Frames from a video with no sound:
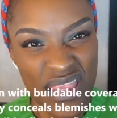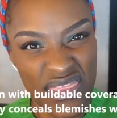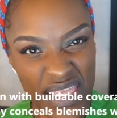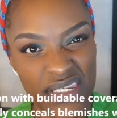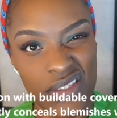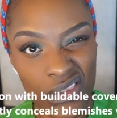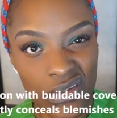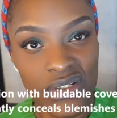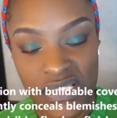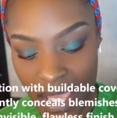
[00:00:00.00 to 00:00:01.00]
then it
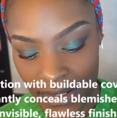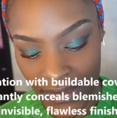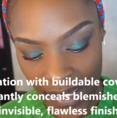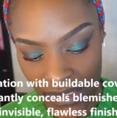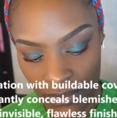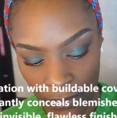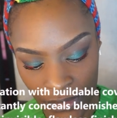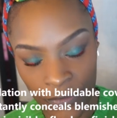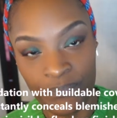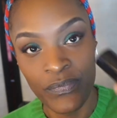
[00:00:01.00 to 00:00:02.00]
looks kind of cakey on
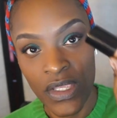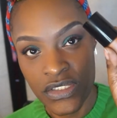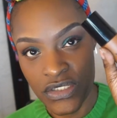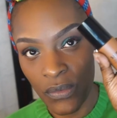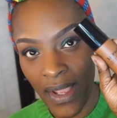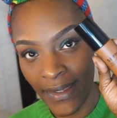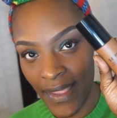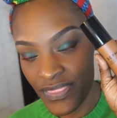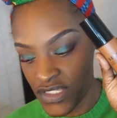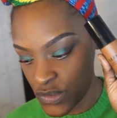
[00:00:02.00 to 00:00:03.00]
you. So I
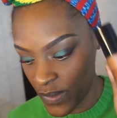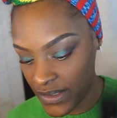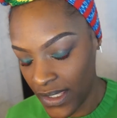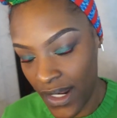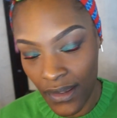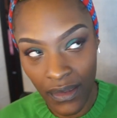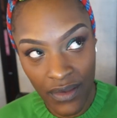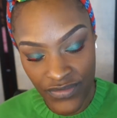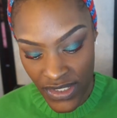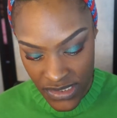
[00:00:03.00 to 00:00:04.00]
got this one and I
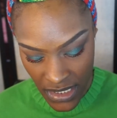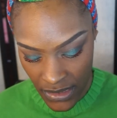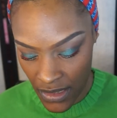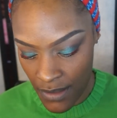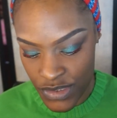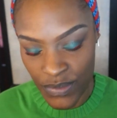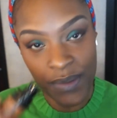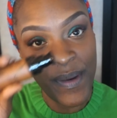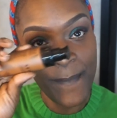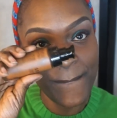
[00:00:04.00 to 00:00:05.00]
love it, and it comes with a
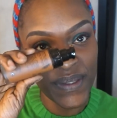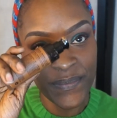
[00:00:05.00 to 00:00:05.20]
pump.